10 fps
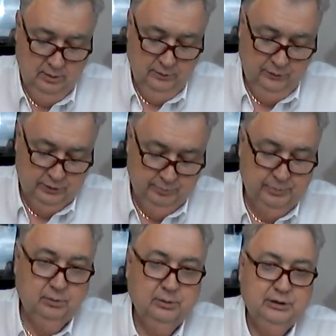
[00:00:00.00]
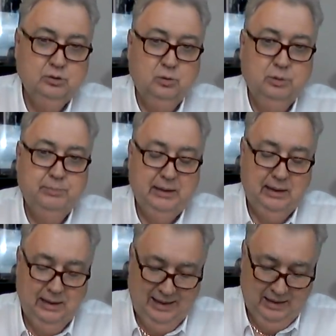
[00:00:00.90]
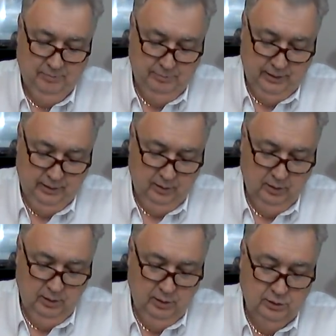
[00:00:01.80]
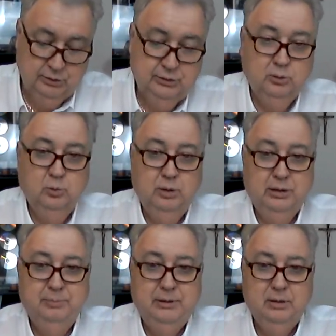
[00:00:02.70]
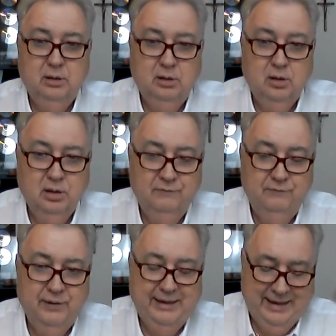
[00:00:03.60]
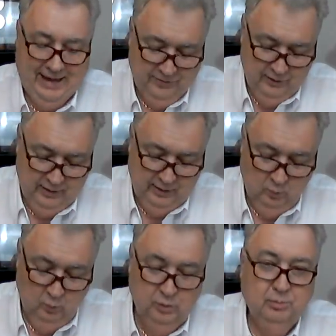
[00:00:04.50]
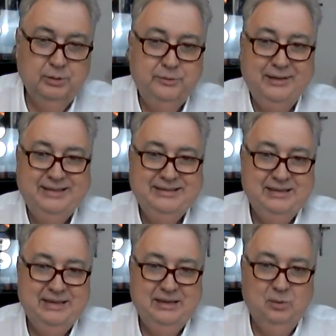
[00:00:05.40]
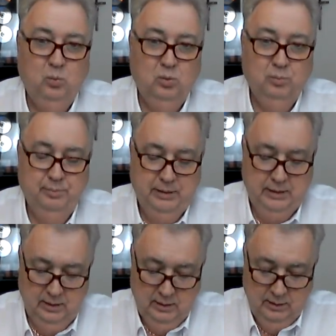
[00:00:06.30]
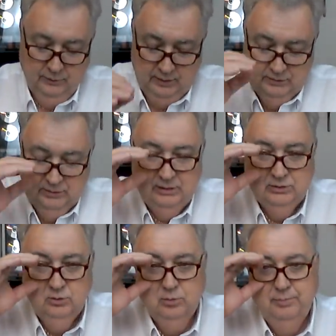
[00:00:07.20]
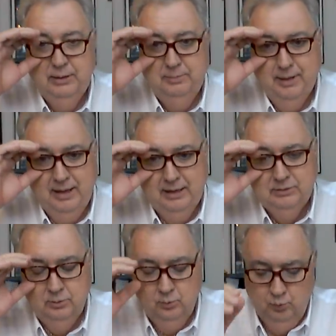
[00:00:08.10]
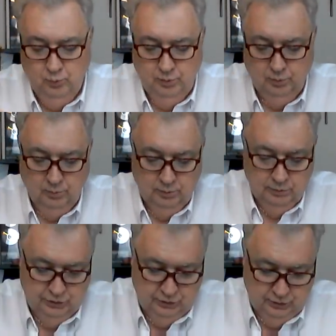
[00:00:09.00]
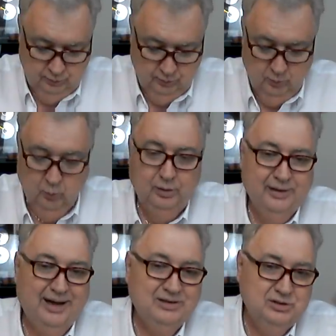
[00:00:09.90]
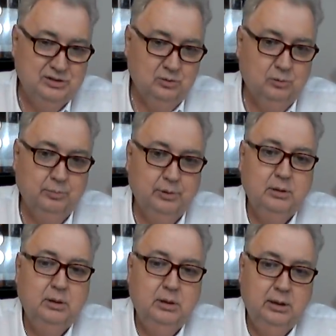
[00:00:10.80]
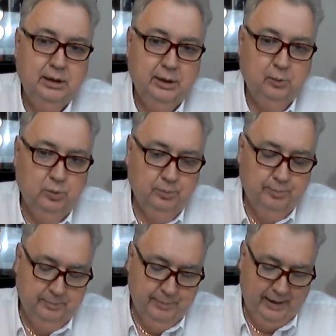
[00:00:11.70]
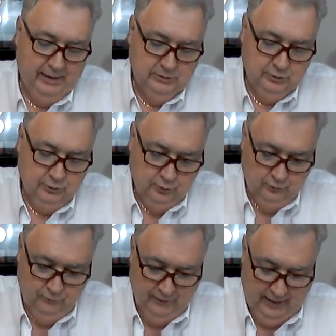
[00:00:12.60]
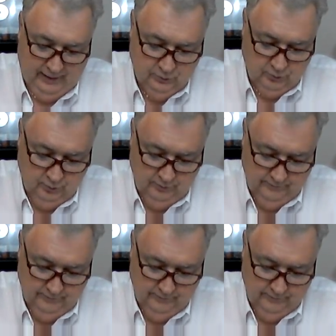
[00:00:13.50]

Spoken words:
this bill is going to be a lot bigger. So will it be a hard fight? I think it will, but they say it won't be. They say it's going to be passed real soon. Well, not soon, but it will be passed through faster.